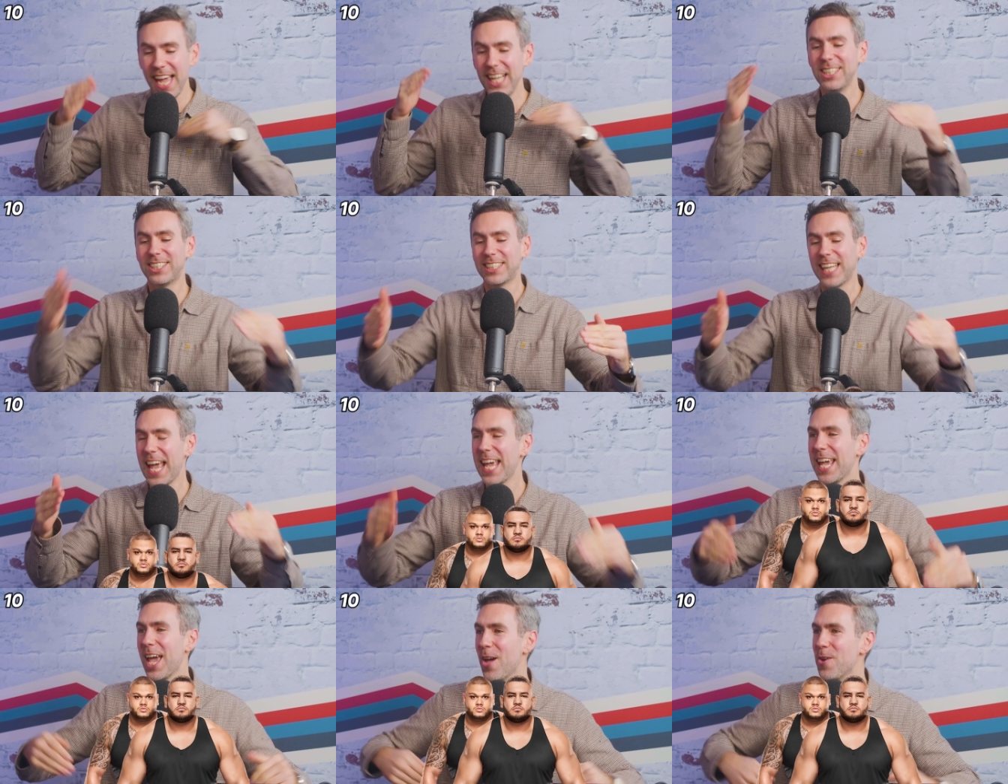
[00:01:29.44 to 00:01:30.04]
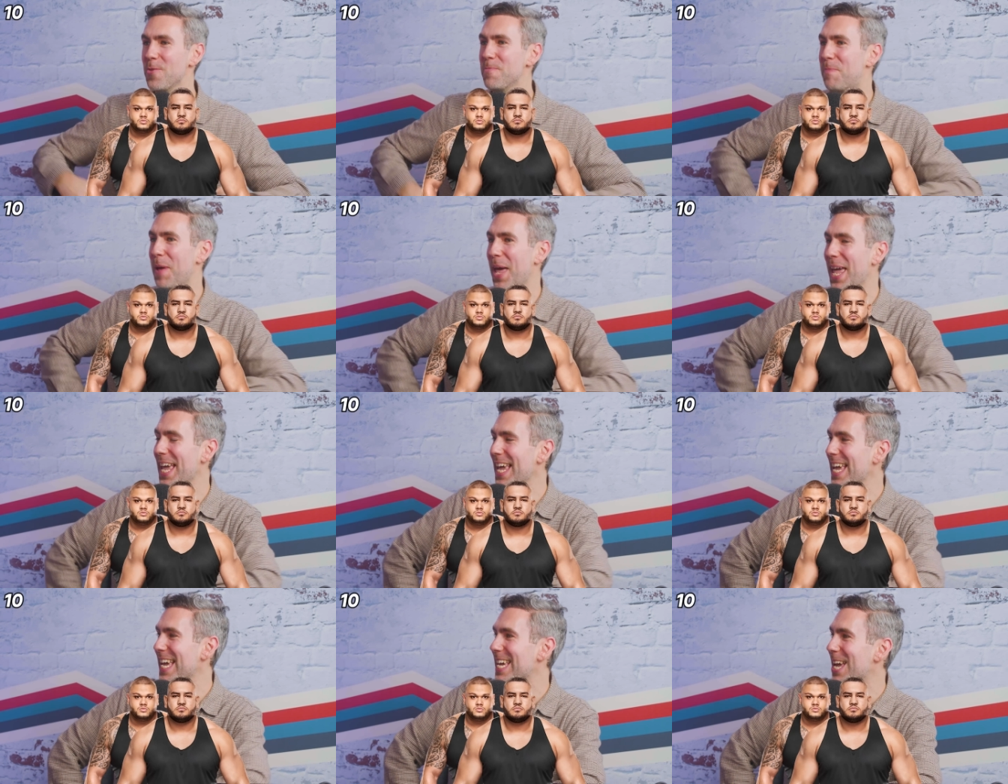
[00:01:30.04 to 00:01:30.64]
it's
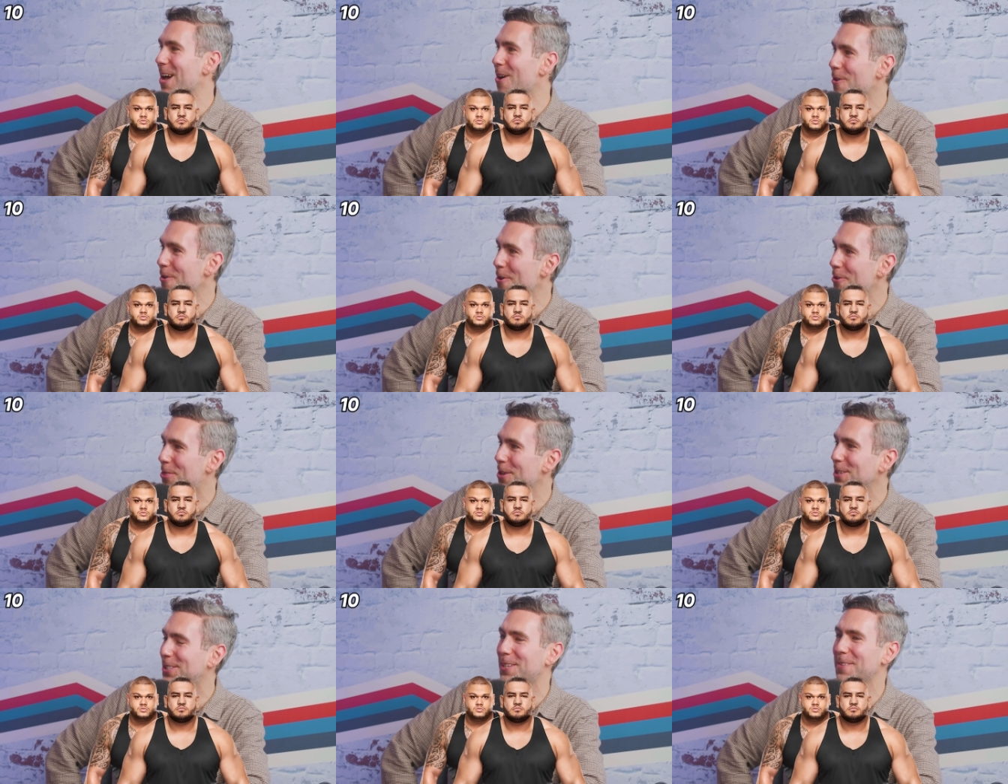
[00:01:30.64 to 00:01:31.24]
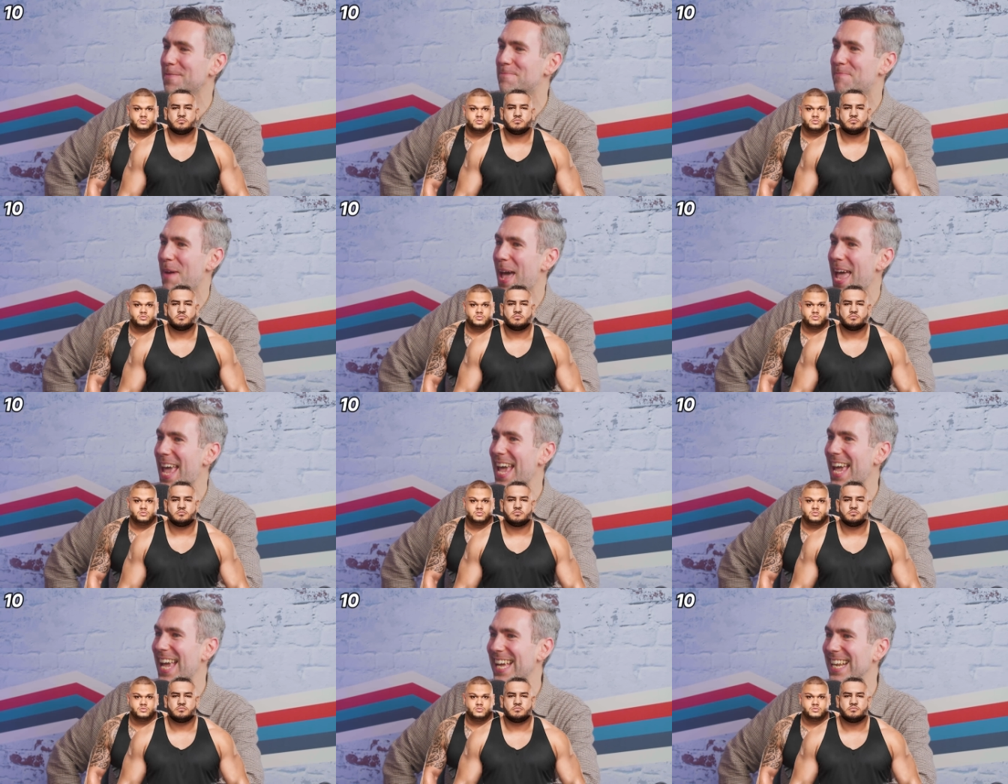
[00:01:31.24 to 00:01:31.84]
AOP, Authors of
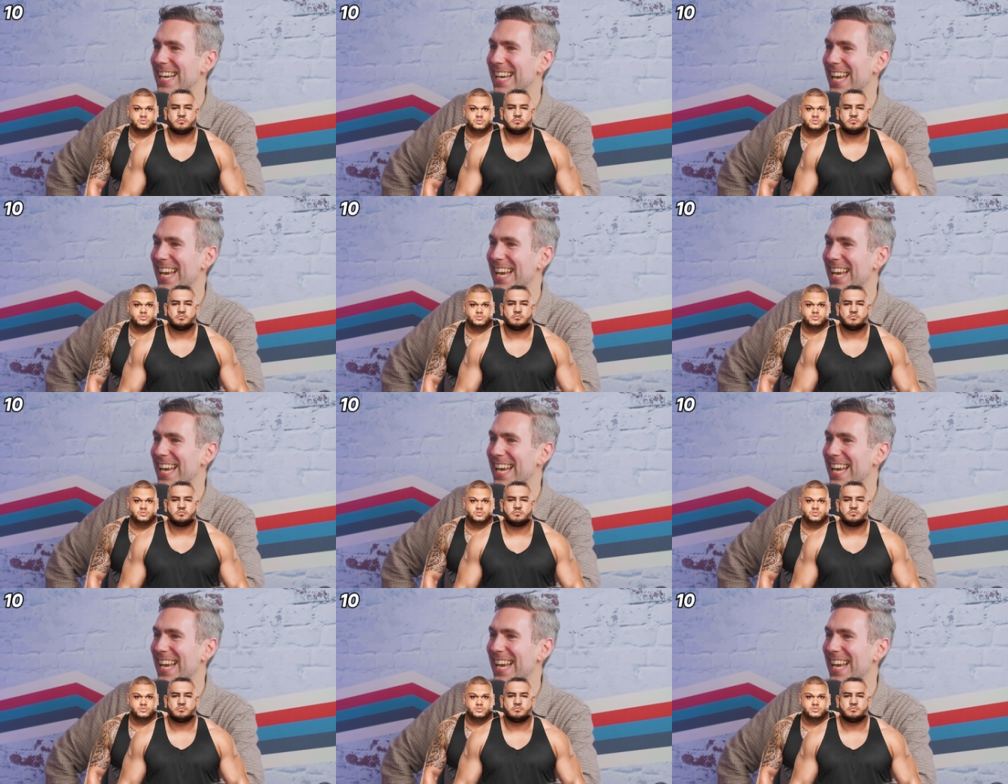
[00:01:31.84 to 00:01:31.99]
Pain.